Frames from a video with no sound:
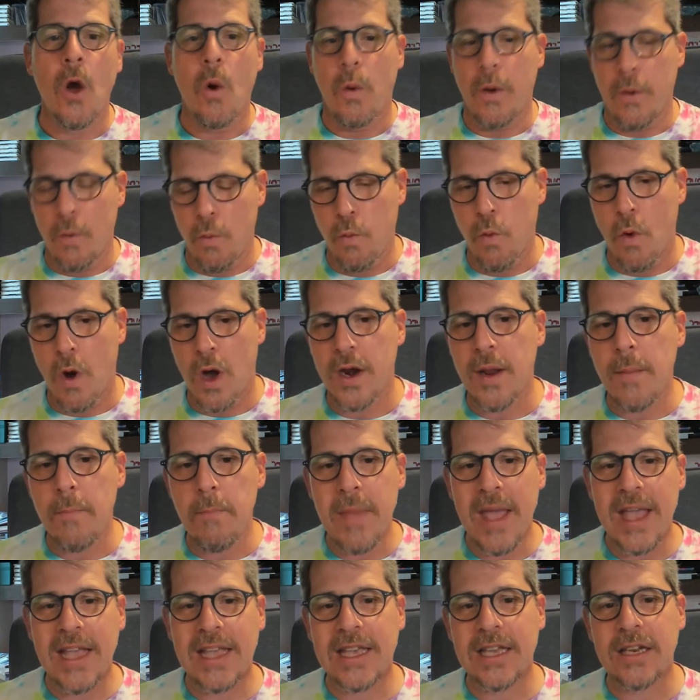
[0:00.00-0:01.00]
We want to
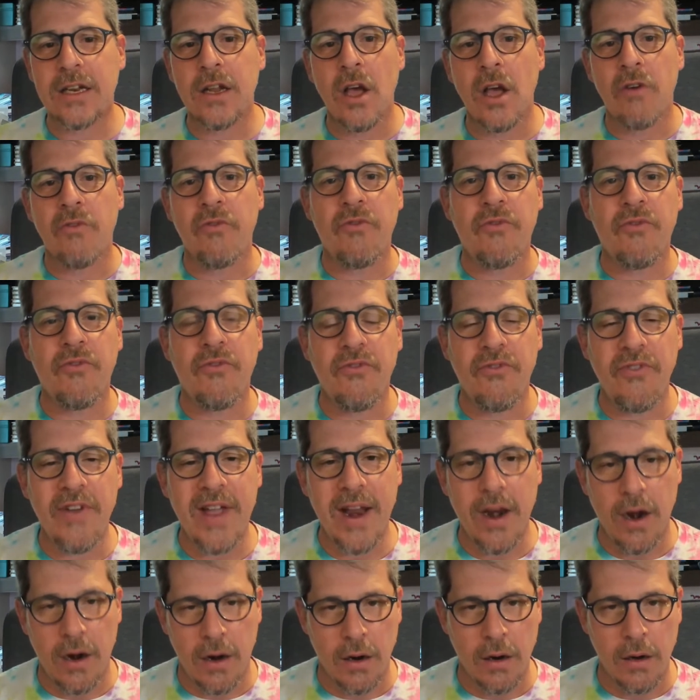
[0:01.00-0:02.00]
make it
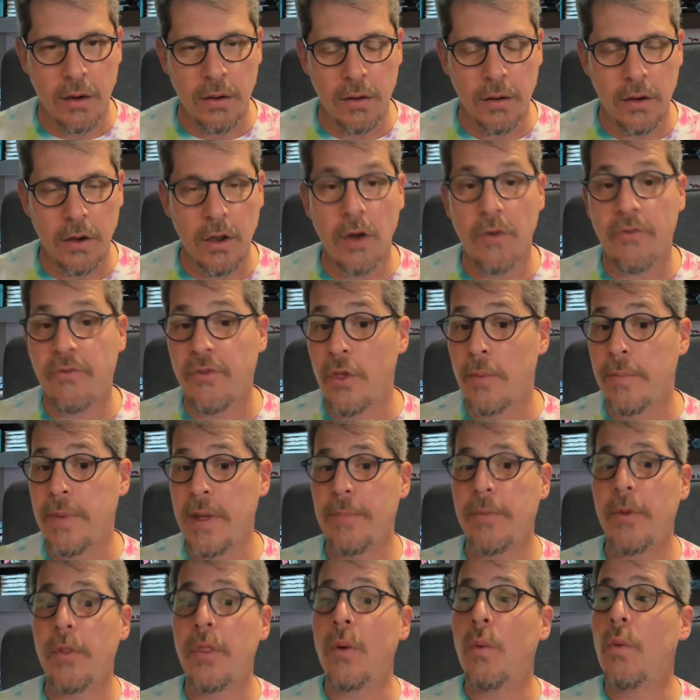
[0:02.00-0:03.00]
fair for the
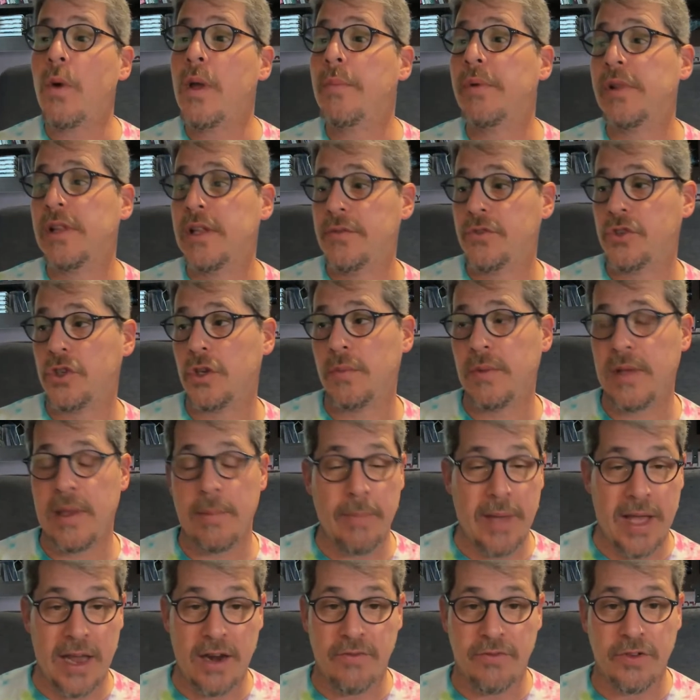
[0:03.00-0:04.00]
people that we believe
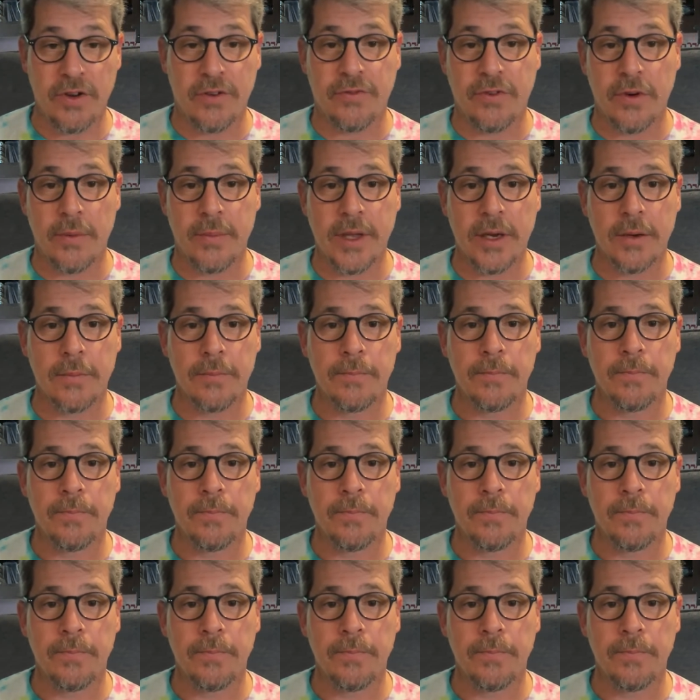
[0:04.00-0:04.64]
should benefit from it.